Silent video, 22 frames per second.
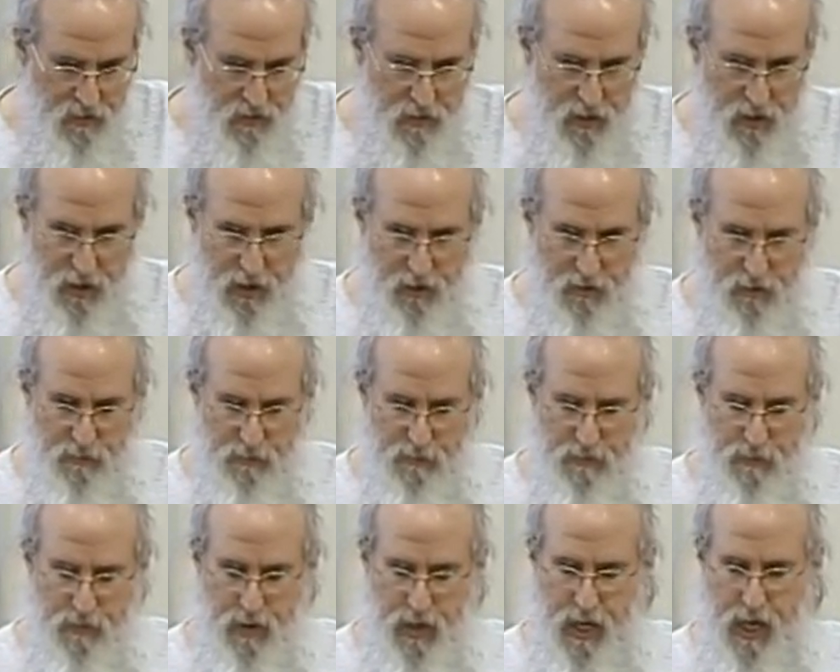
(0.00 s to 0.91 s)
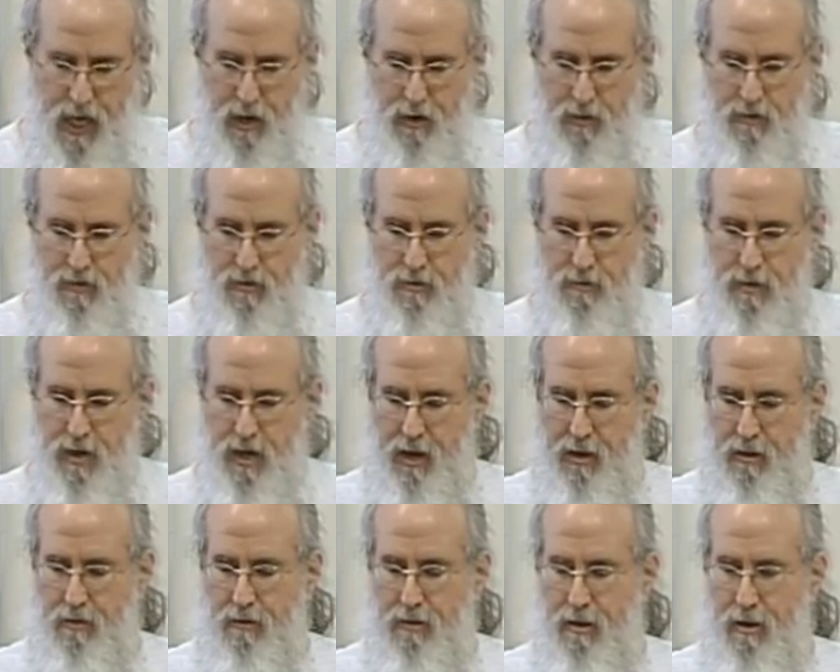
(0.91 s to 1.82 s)
Uh, some ca- some
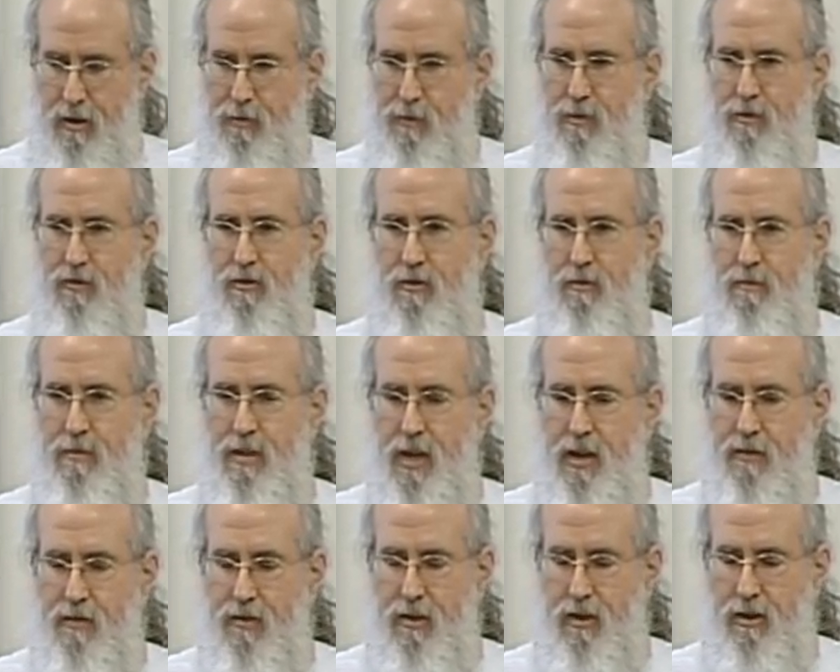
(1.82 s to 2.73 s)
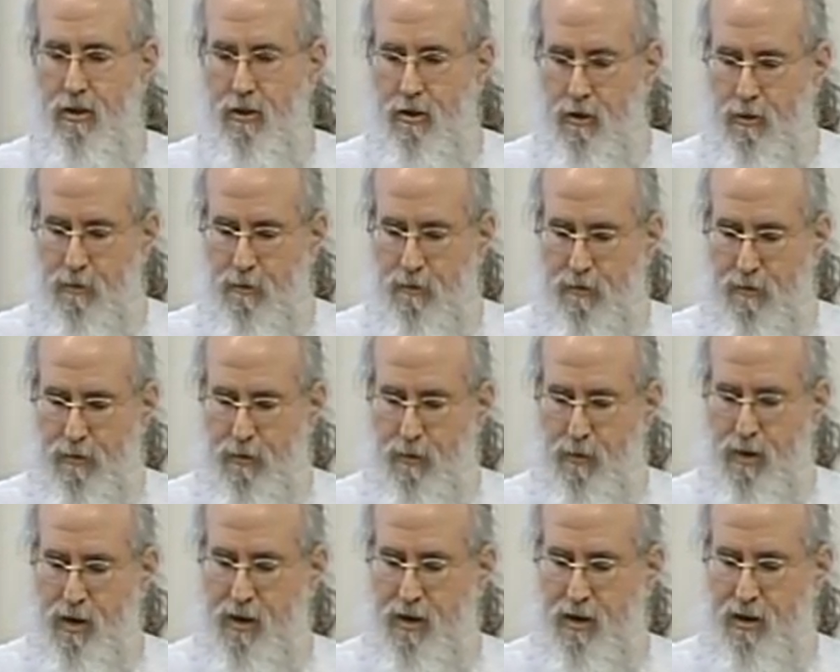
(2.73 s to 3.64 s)
counter arguments from David Hume from the
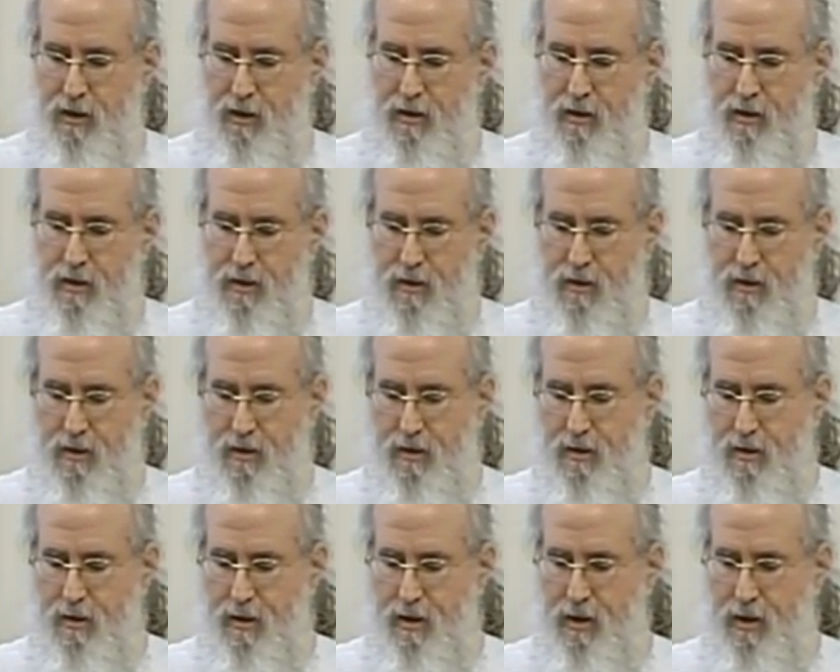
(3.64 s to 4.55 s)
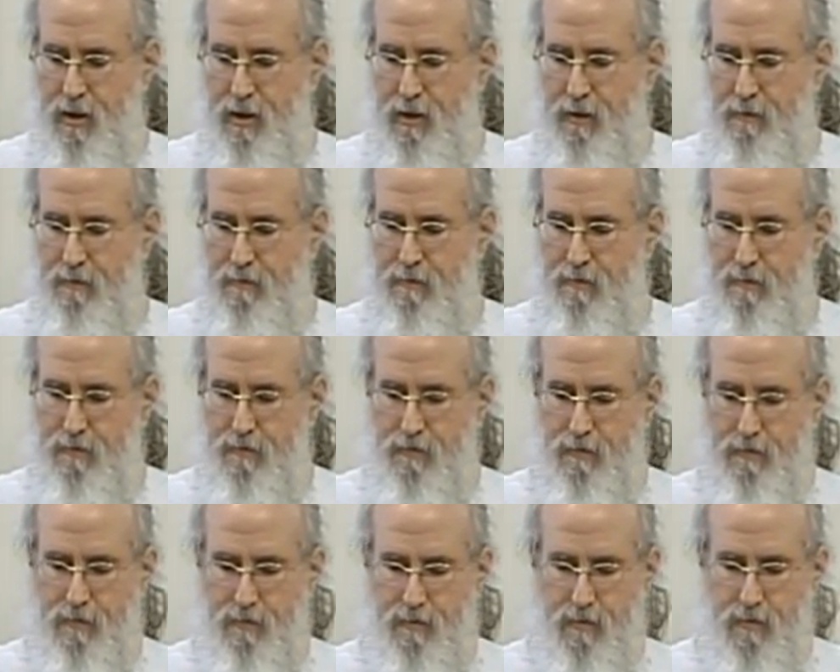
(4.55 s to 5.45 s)
reading. Um,
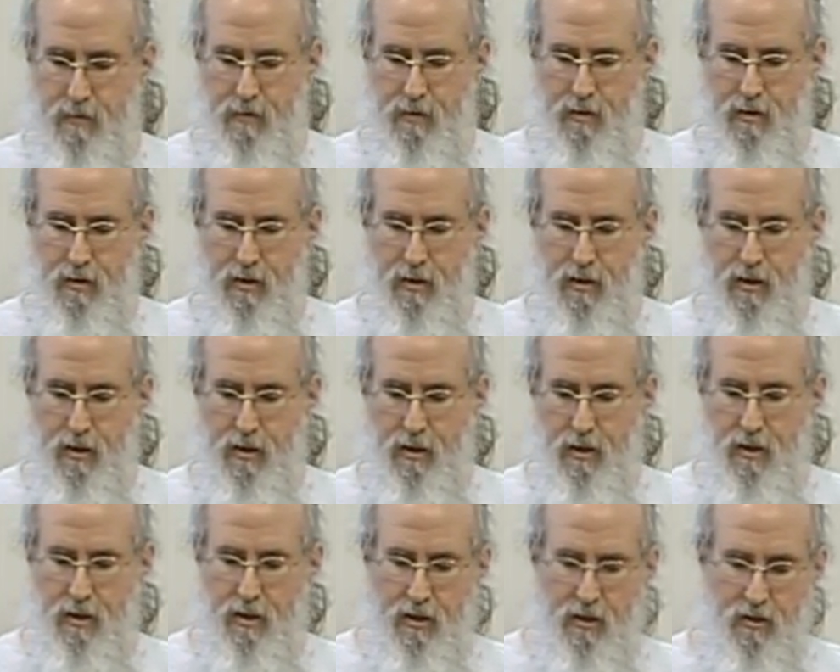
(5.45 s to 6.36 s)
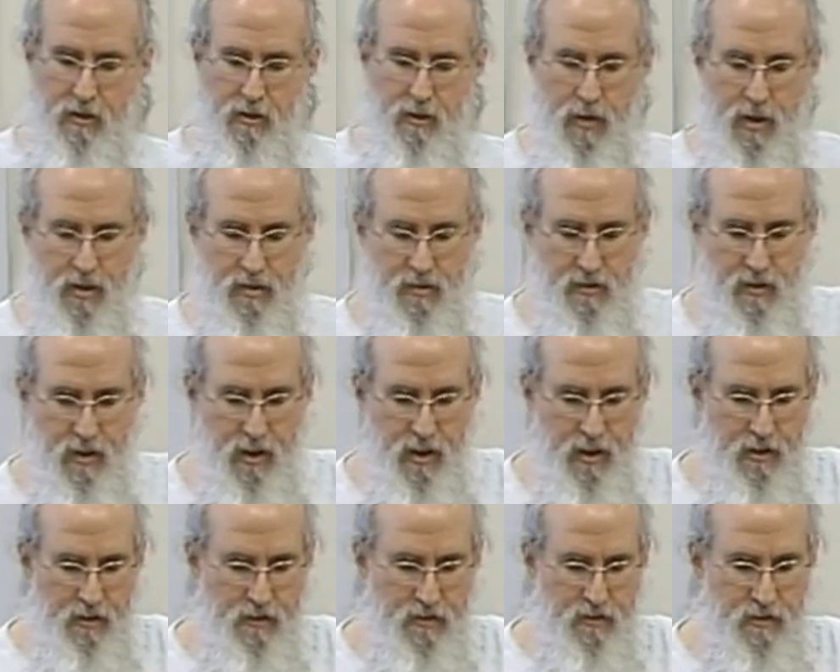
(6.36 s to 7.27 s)
so he
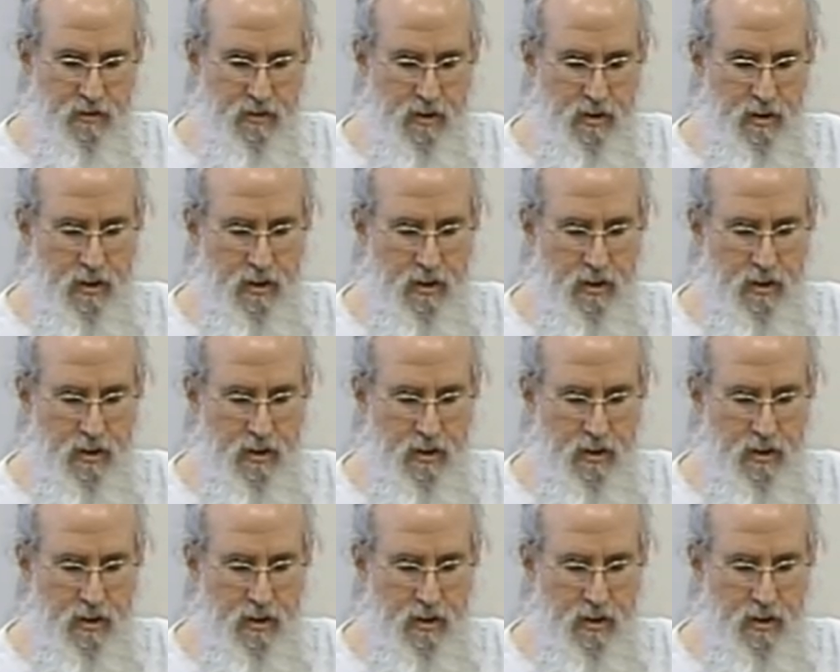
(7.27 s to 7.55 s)
says